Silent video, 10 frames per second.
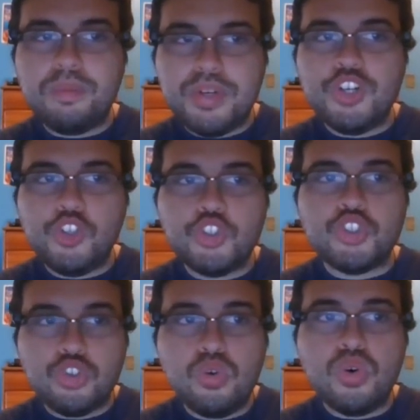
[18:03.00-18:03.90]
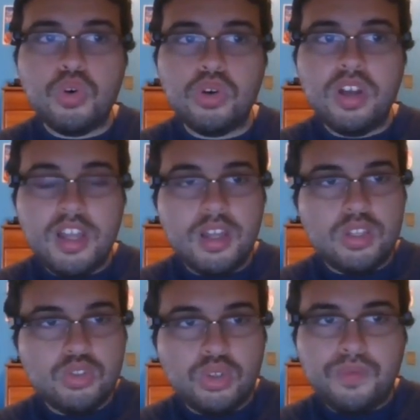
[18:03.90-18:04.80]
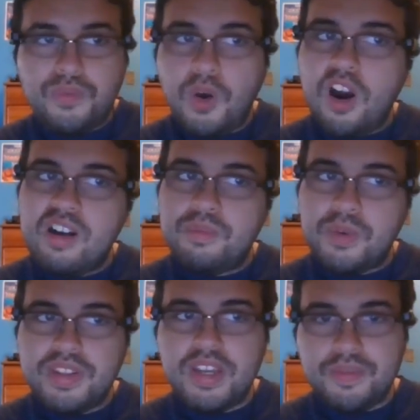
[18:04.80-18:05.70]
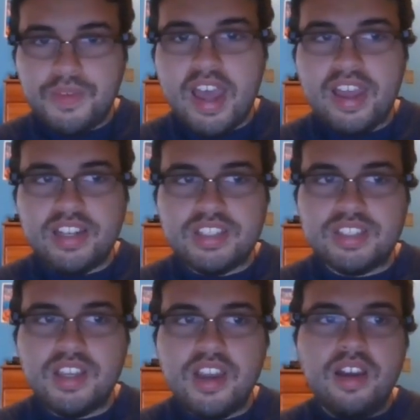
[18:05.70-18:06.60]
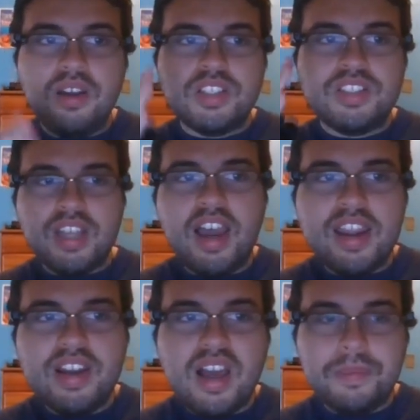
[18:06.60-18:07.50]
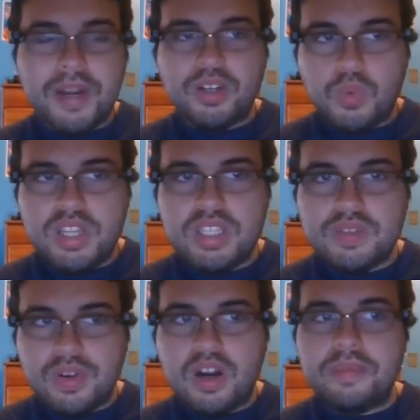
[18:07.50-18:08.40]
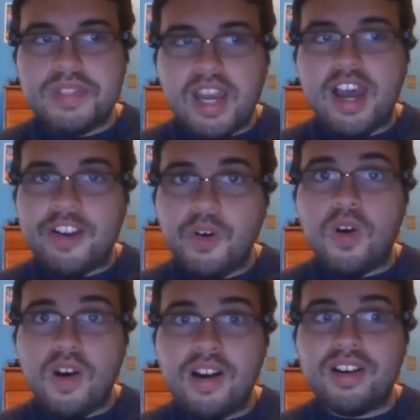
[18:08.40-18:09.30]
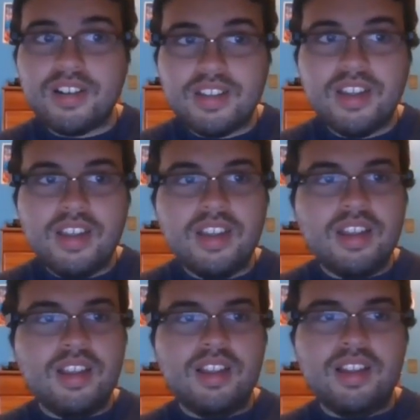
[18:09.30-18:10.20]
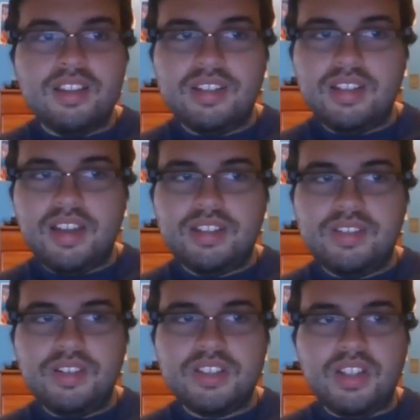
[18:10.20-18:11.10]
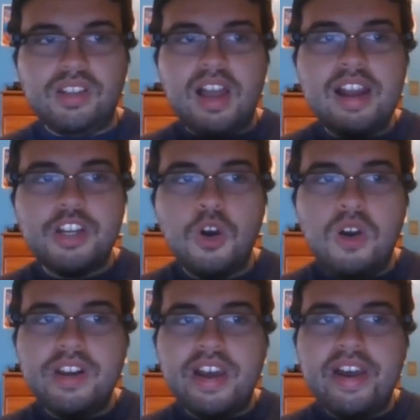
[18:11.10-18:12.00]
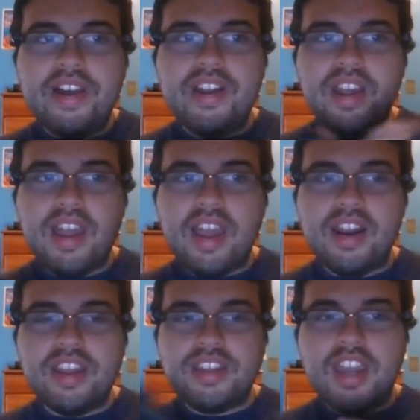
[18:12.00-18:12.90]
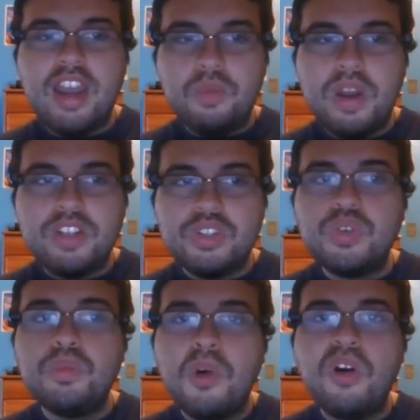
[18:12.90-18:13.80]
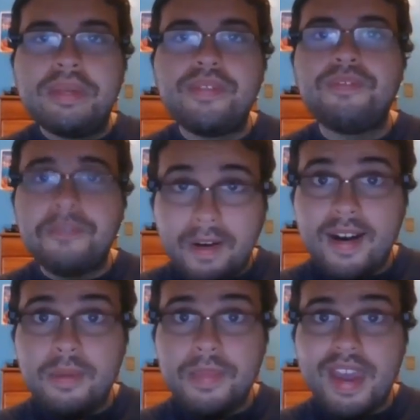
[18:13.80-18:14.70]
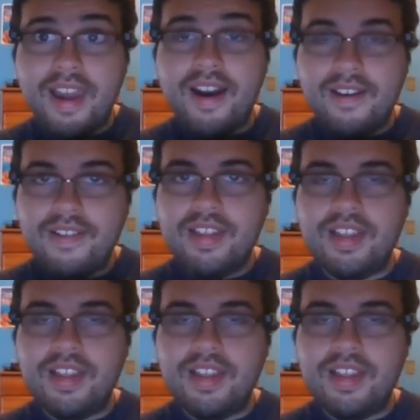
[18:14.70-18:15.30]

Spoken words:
in bringing your school to the farm for the events, sign up at queensfarm.org. It's like there's a lot going on, and I can't wait to do more of the farm there.